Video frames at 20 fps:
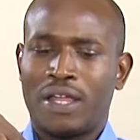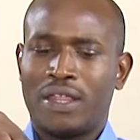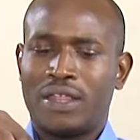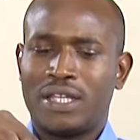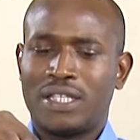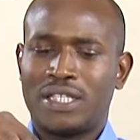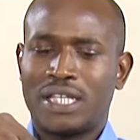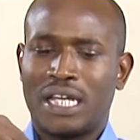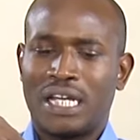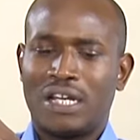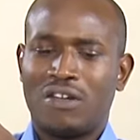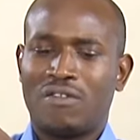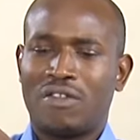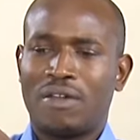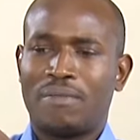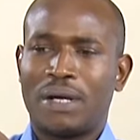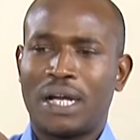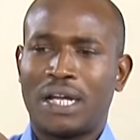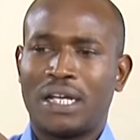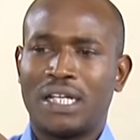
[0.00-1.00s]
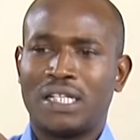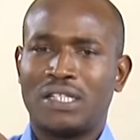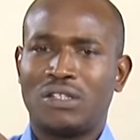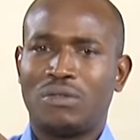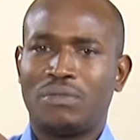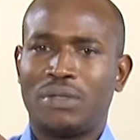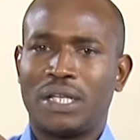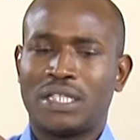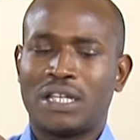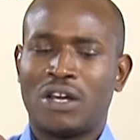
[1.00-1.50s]
This edge of the magnet
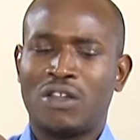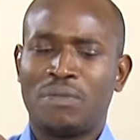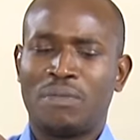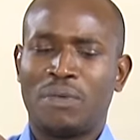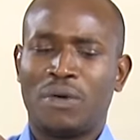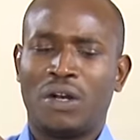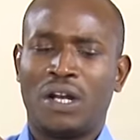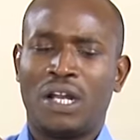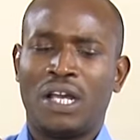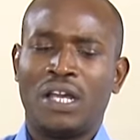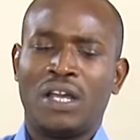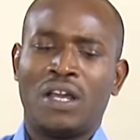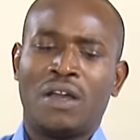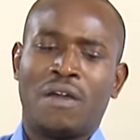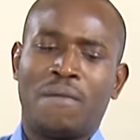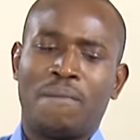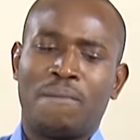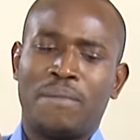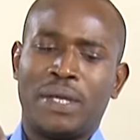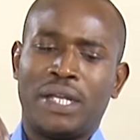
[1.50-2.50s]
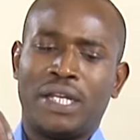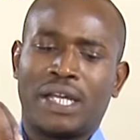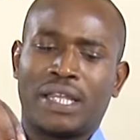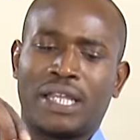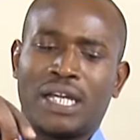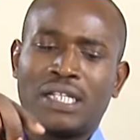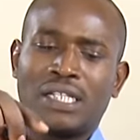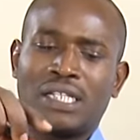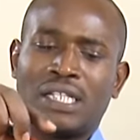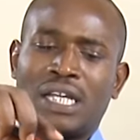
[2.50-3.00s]
will be a south pole, meaning
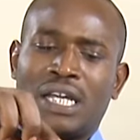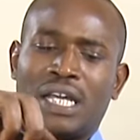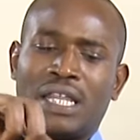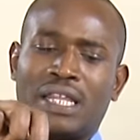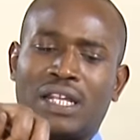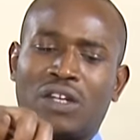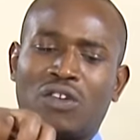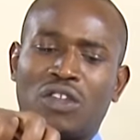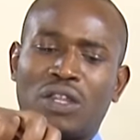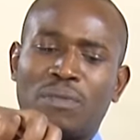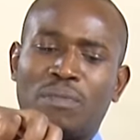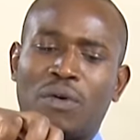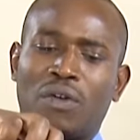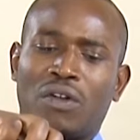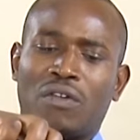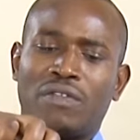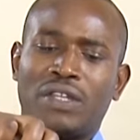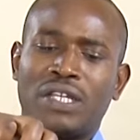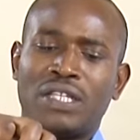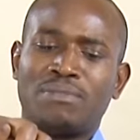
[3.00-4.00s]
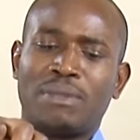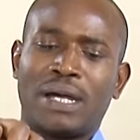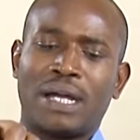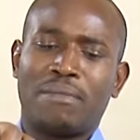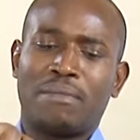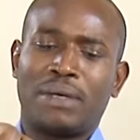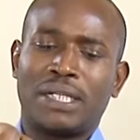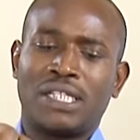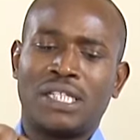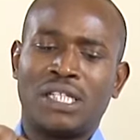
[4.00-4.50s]
that the north pole of this
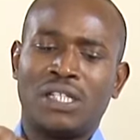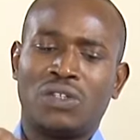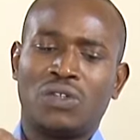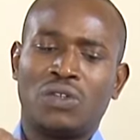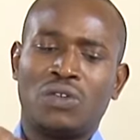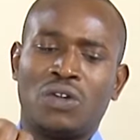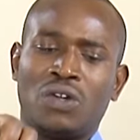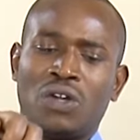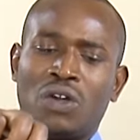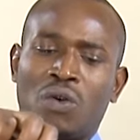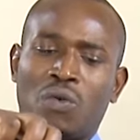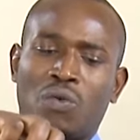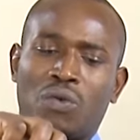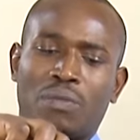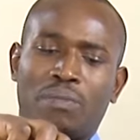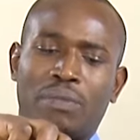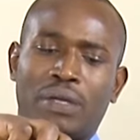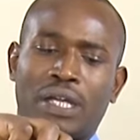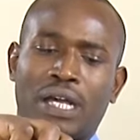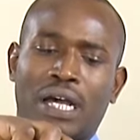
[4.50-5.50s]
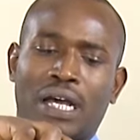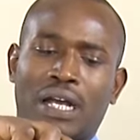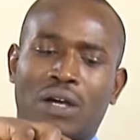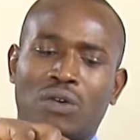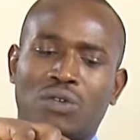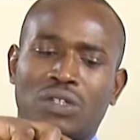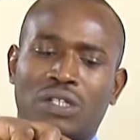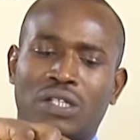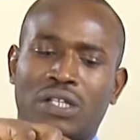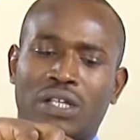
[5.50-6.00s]
material will be
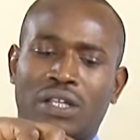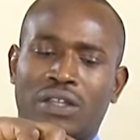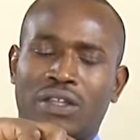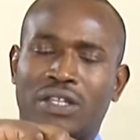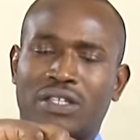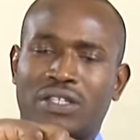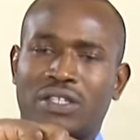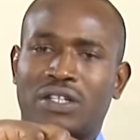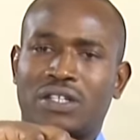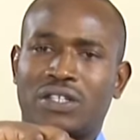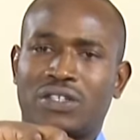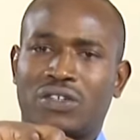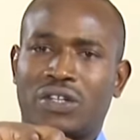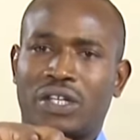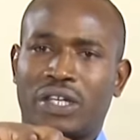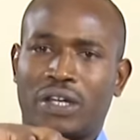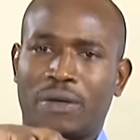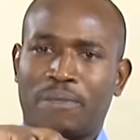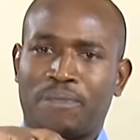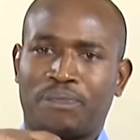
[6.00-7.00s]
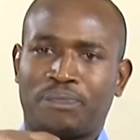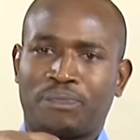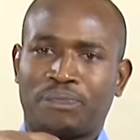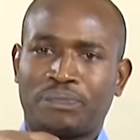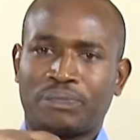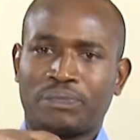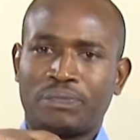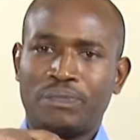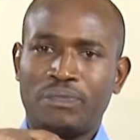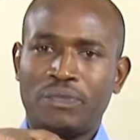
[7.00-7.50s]
around this region here.
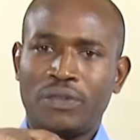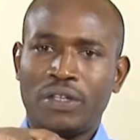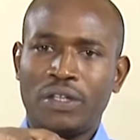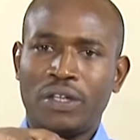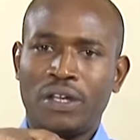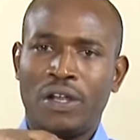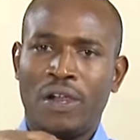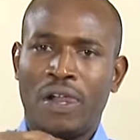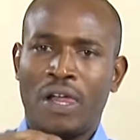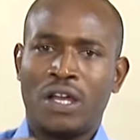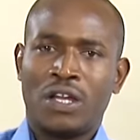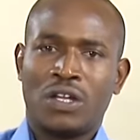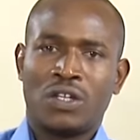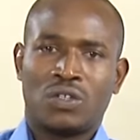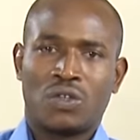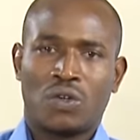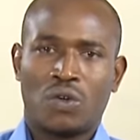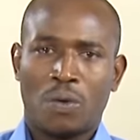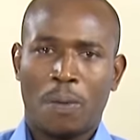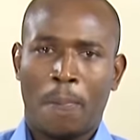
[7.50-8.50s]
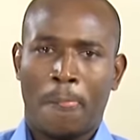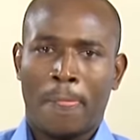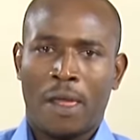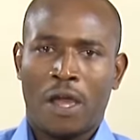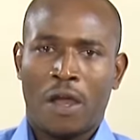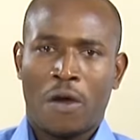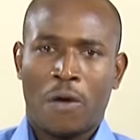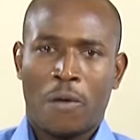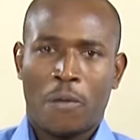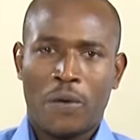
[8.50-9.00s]
So
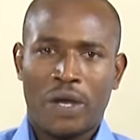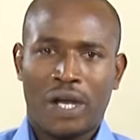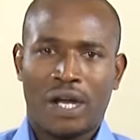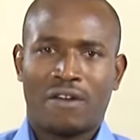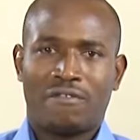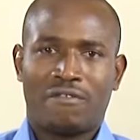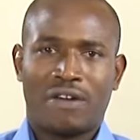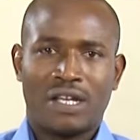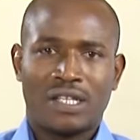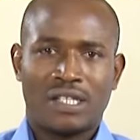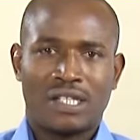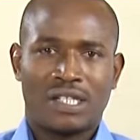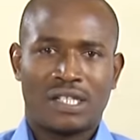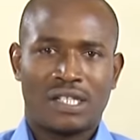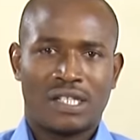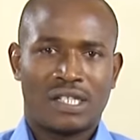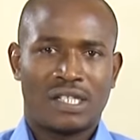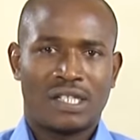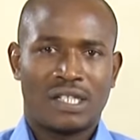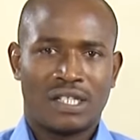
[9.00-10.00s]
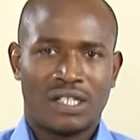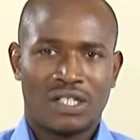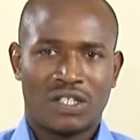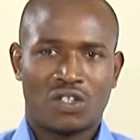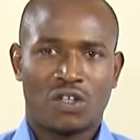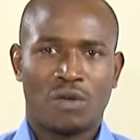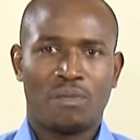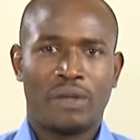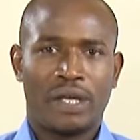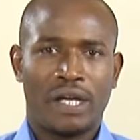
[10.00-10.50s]
we can first
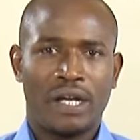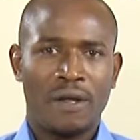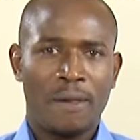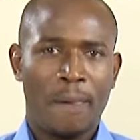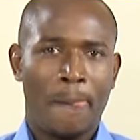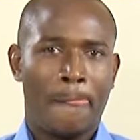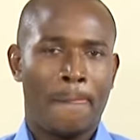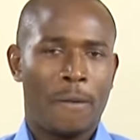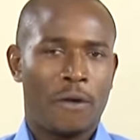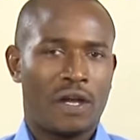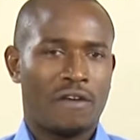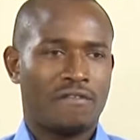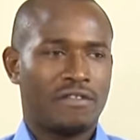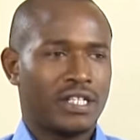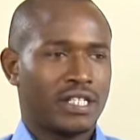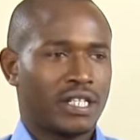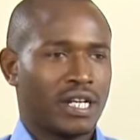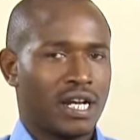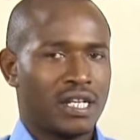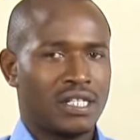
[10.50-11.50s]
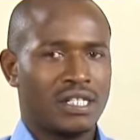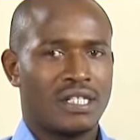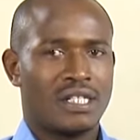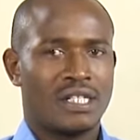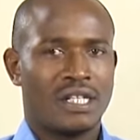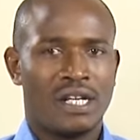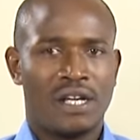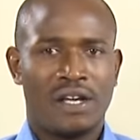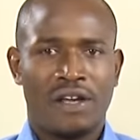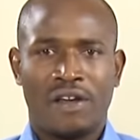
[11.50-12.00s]
stop there. We have discussed
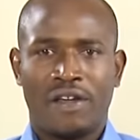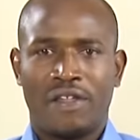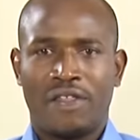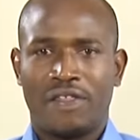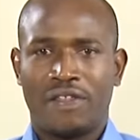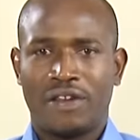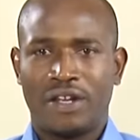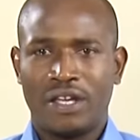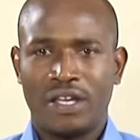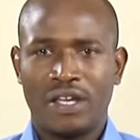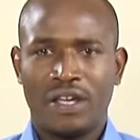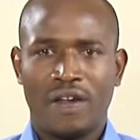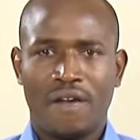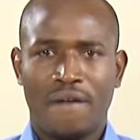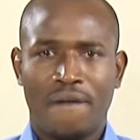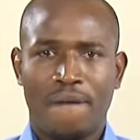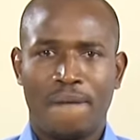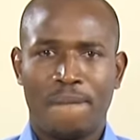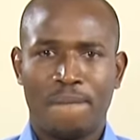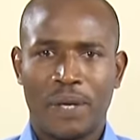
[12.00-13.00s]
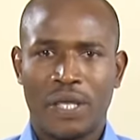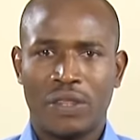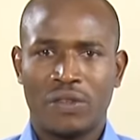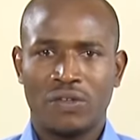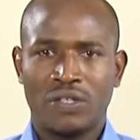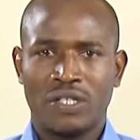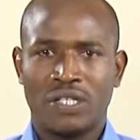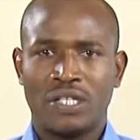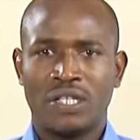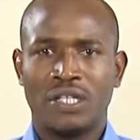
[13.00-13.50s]
3
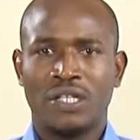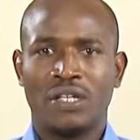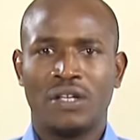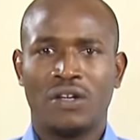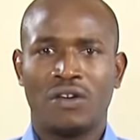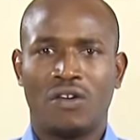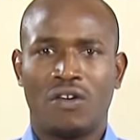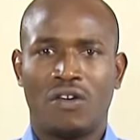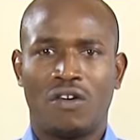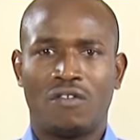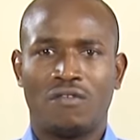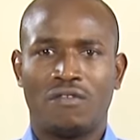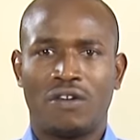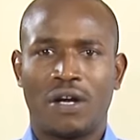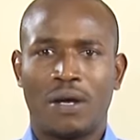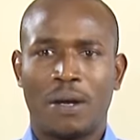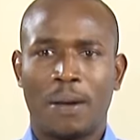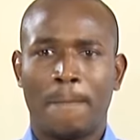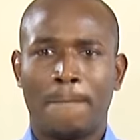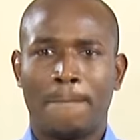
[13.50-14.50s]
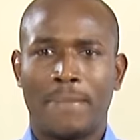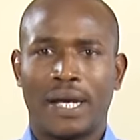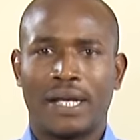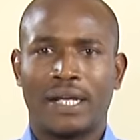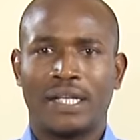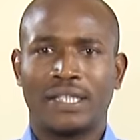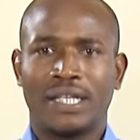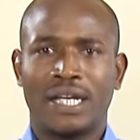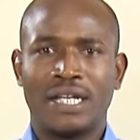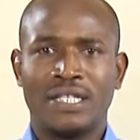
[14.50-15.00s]
methods of
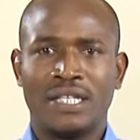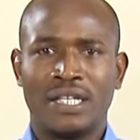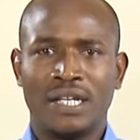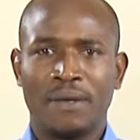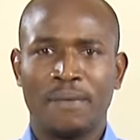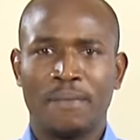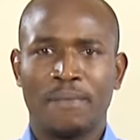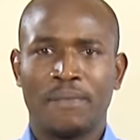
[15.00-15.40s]
magnetizing.